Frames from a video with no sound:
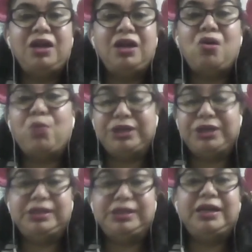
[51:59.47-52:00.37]
what is the
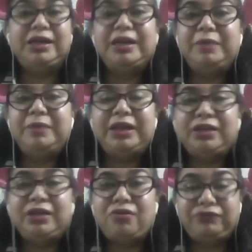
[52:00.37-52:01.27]
credibility
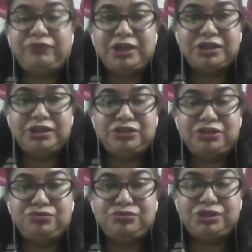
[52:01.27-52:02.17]
of the
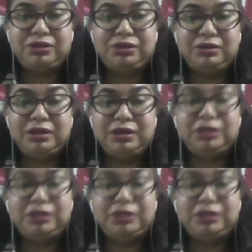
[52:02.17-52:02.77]
institution, the